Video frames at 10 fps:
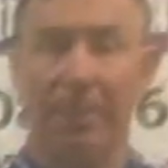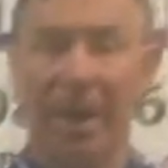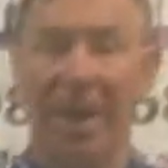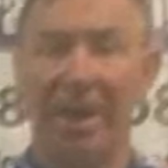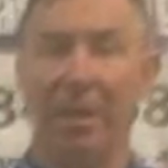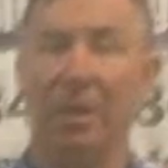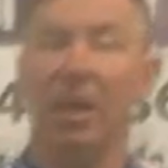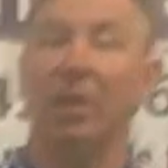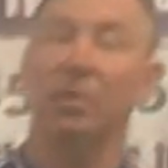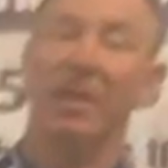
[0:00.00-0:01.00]
got your bag,
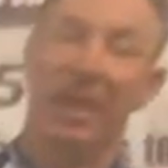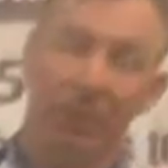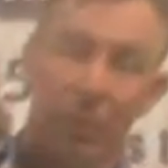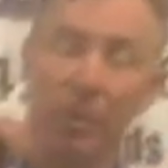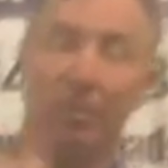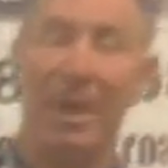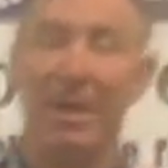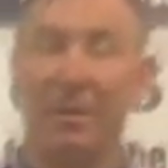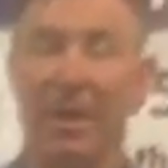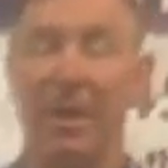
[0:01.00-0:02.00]
I would then put a
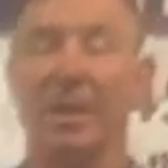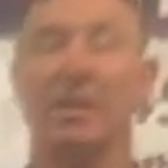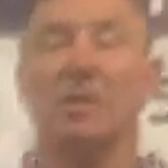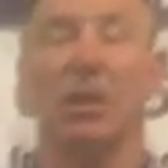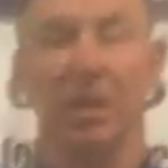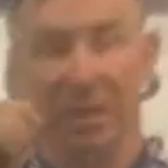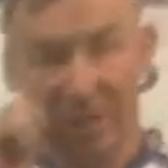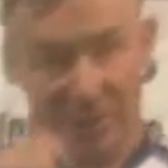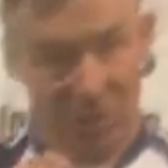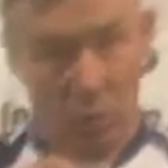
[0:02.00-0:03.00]
bladder in it so I
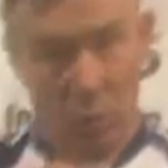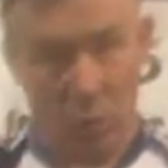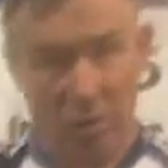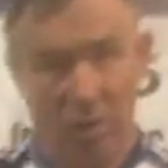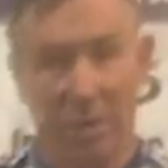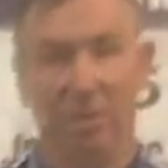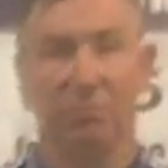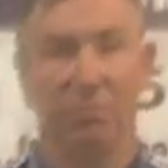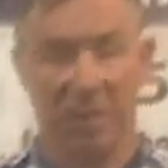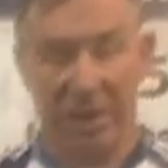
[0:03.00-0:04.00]
can have some water
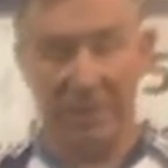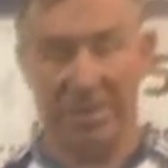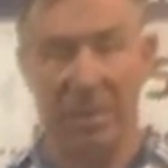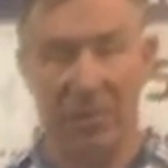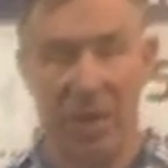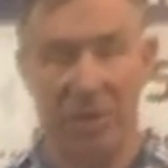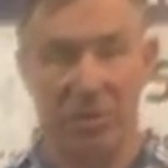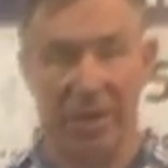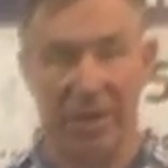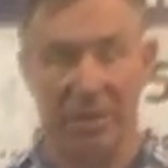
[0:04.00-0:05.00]
and keep yourself
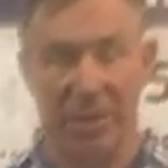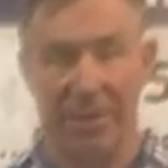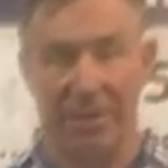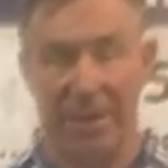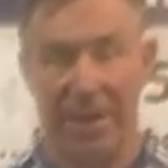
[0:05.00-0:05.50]
hydrated throughout the